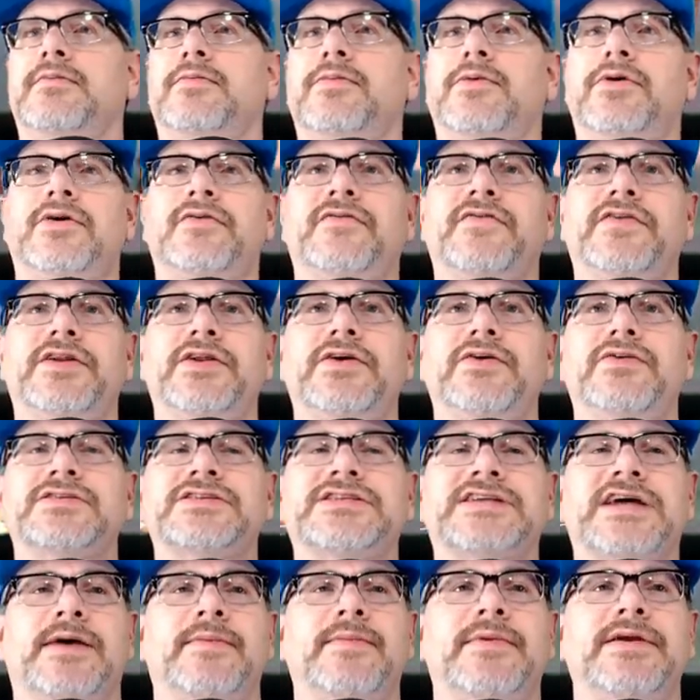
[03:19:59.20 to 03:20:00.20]
More
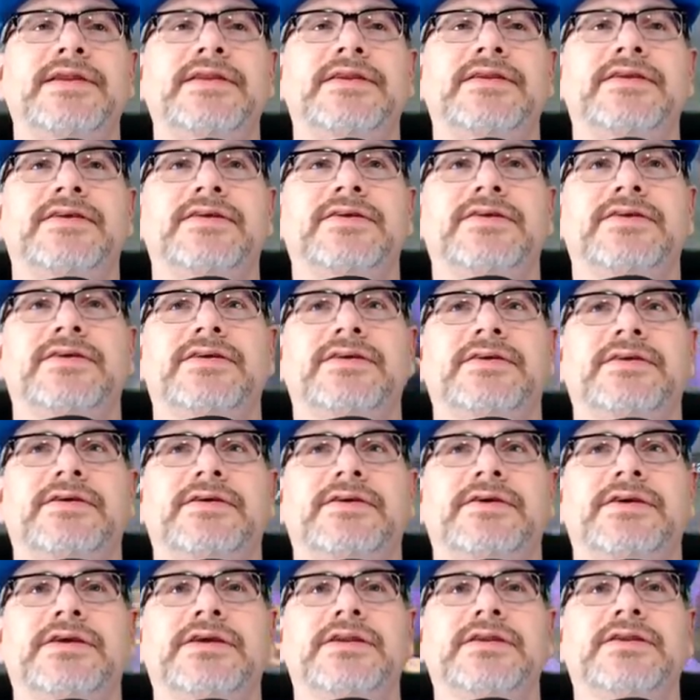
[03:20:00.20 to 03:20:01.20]
videos coming
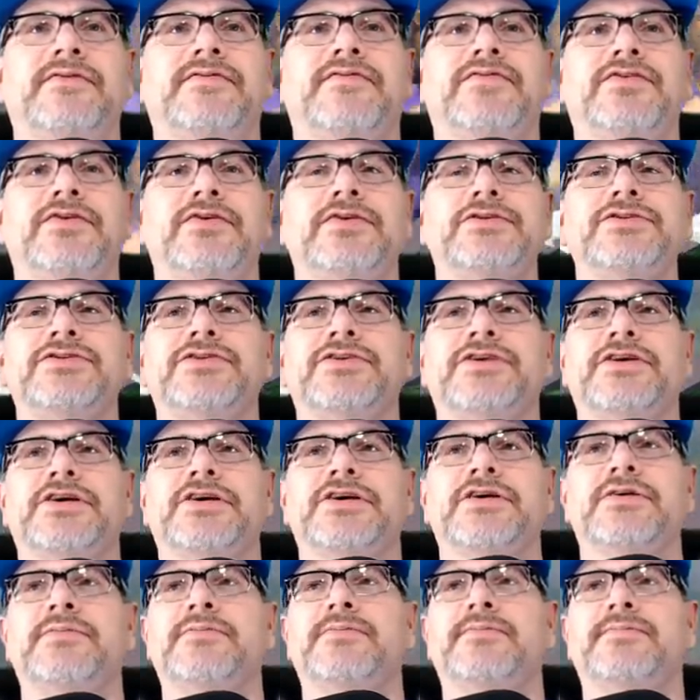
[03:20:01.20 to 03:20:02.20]
in the future
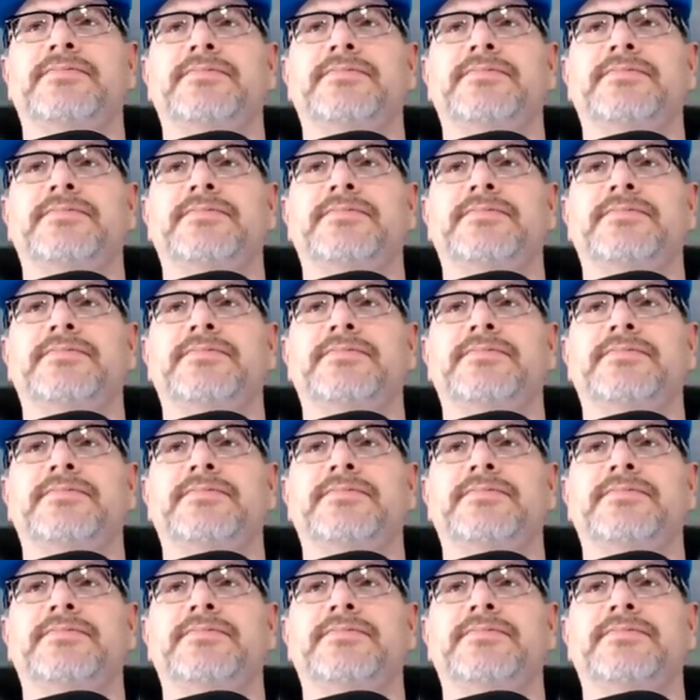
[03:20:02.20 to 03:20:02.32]
here.